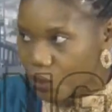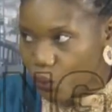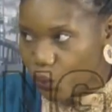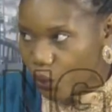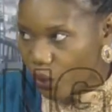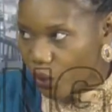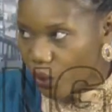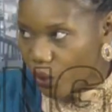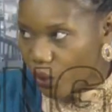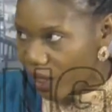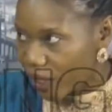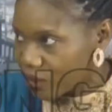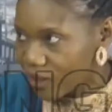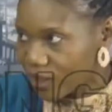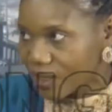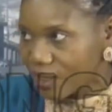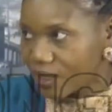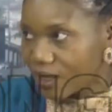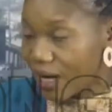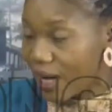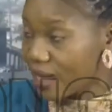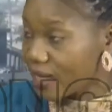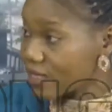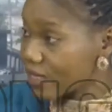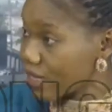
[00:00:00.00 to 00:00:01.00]
well.
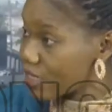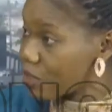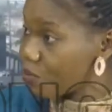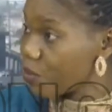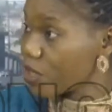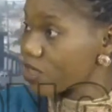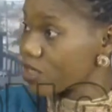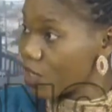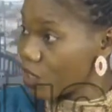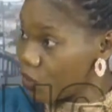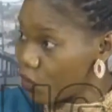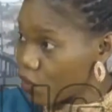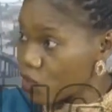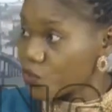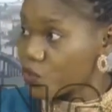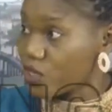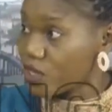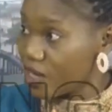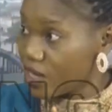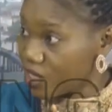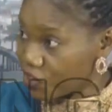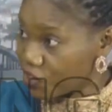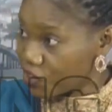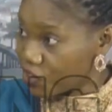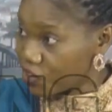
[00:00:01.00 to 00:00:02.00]
Entertainment industry
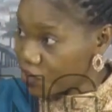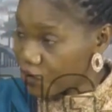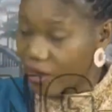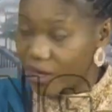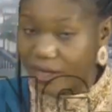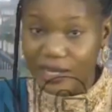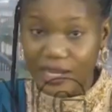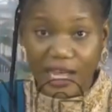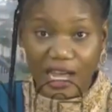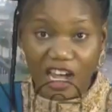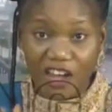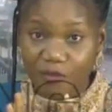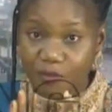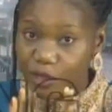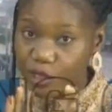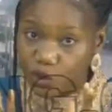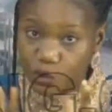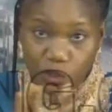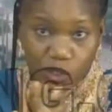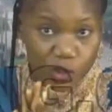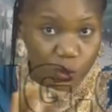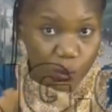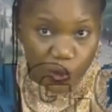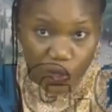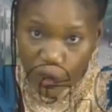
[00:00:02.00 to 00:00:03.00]
in Nigeria, they have been
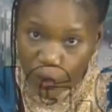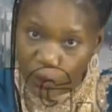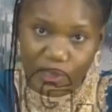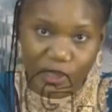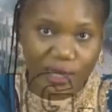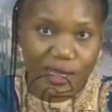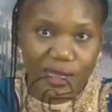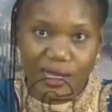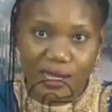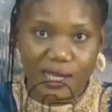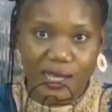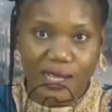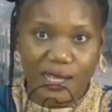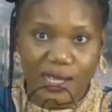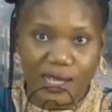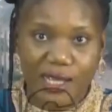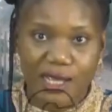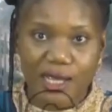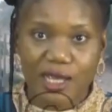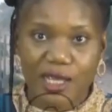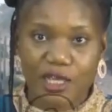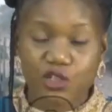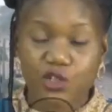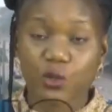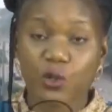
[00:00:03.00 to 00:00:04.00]
doing well.
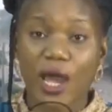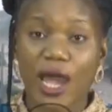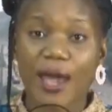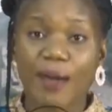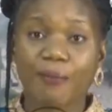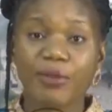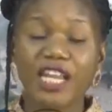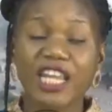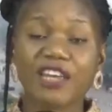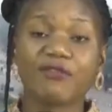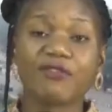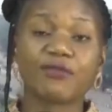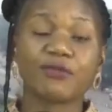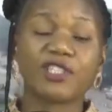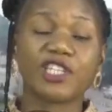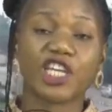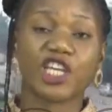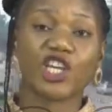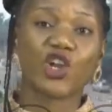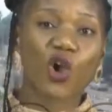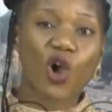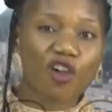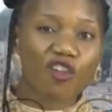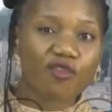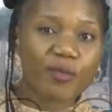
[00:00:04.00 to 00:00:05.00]
So I believe the
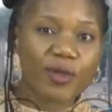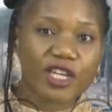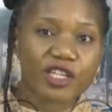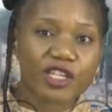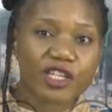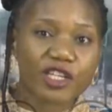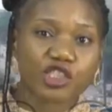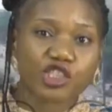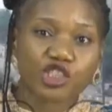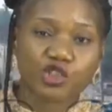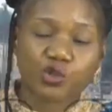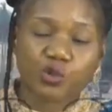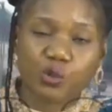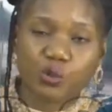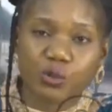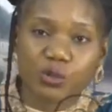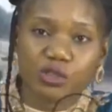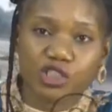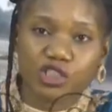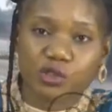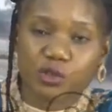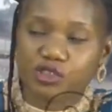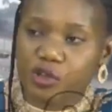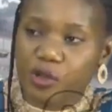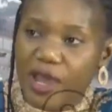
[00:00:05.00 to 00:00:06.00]
government
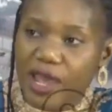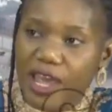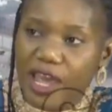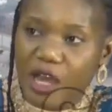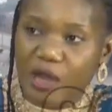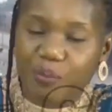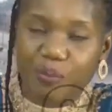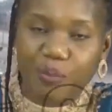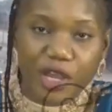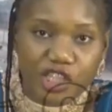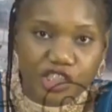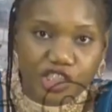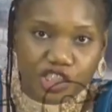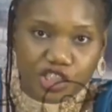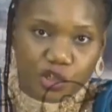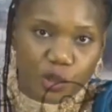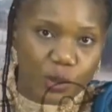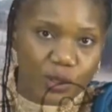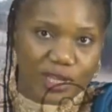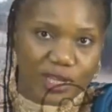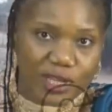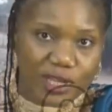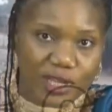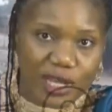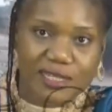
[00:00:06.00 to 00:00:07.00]
should try and make
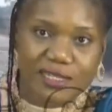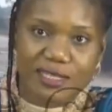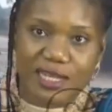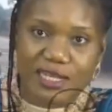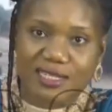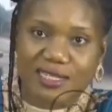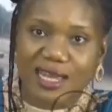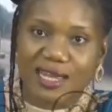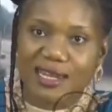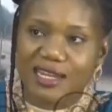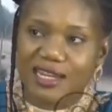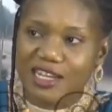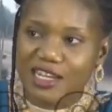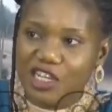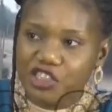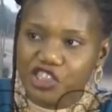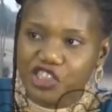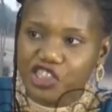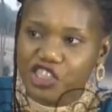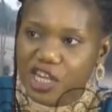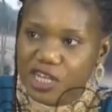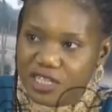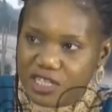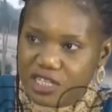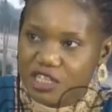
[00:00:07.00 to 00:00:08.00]
sure that there's an
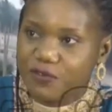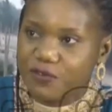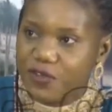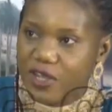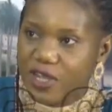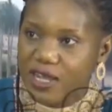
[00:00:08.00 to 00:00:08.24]
initiative